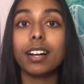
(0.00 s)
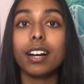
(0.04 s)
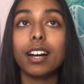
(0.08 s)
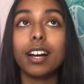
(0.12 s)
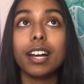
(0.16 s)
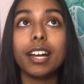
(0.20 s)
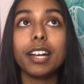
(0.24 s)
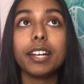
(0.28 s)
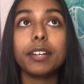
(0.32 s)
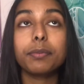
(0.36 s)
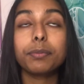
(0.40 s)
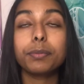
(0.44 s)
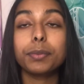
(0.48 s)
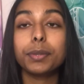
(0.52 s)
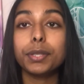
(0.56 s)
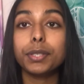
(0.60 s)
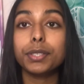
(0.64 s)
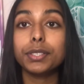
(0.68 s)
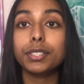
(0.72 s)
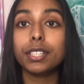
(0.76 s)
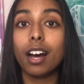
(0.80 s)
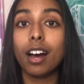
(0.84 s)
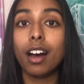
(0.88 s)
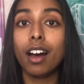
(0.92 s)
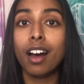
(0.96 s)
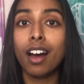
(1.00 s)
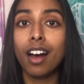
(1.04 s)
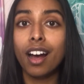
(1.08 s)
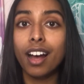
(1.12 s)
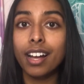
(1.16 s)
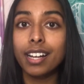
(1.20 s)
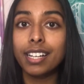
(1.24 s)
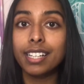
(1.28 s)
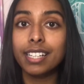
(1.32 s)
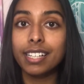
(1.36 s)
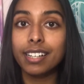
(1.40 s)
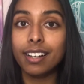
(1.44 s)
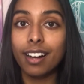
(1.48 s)
I would
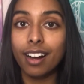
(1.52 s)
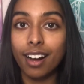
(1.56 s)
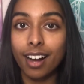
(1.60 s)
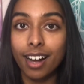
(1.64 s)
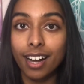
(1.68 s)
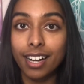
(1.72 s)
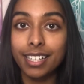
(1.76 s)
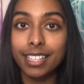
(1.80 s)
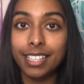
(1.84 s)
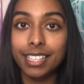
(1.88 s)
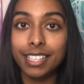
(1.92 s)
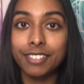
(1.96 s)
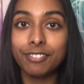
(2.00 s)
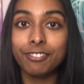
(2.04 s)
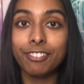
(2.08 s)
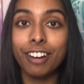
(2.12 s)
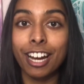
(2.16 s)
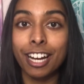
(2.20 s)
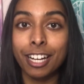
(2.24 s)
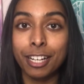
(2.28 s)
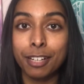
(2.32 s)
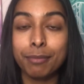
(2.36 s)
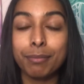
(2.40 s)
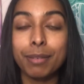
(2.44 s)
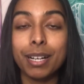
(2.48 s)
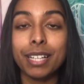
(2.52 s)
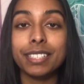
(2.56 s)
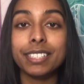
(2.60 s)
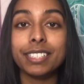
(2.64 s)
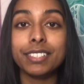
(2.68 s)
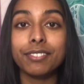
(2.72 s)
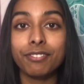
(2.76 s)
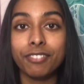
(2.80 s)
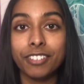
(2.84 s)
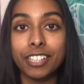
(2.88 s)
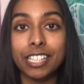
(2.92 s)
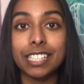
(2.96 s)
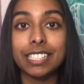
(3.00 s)
highly, highly recommend
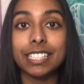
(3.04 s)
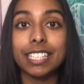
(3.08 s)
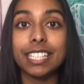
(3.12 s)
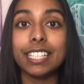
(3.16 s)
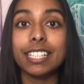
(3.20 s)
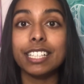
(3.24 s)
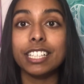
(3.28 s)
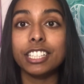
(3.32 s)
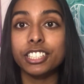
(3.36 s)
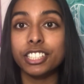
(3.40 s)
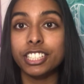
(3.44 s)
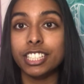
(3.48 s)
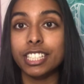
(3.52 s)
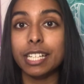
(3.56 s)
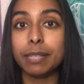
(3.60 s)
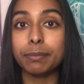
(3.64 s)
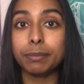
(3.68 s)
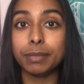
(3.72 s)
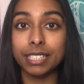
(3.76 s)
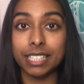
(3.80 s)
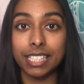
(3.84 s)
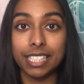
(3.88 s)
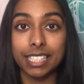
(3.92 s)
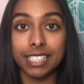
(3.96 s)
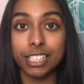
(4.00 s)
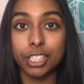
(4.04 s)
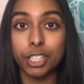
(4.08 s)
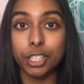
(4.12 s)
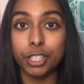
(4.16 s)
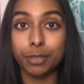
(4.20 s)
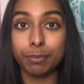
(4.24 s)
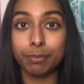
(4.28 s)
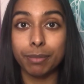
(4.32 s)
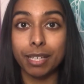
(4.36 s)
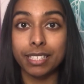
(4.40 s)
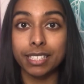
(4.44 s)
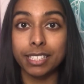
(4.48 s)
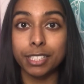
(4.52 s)
reading GMC's
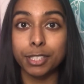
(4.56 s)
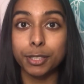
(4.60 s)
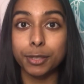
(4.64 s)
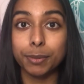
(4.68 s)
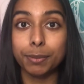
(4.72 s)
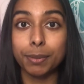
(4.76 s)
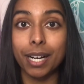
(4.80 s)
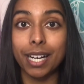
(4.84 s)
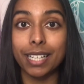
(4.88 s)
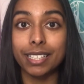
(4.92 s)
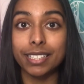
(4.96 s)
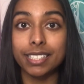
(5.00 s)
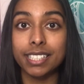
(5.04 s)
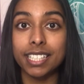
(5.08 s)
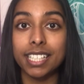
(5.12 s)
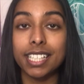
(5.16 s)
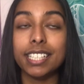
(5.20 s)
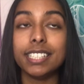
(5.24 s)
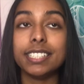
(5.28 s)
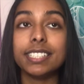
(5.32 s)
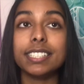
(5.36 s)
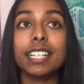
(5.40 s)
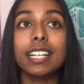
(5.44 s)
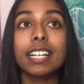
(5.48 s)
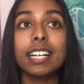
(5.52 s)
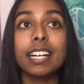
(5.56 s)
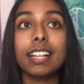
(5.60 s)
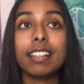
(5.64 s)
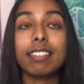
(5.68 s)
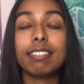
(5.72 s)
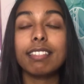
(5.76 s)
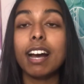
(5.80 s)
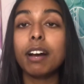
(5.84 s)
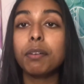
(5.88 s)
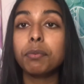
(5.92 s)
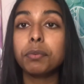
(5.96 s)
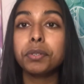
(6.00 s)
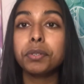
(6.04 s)
Good Medical Practice that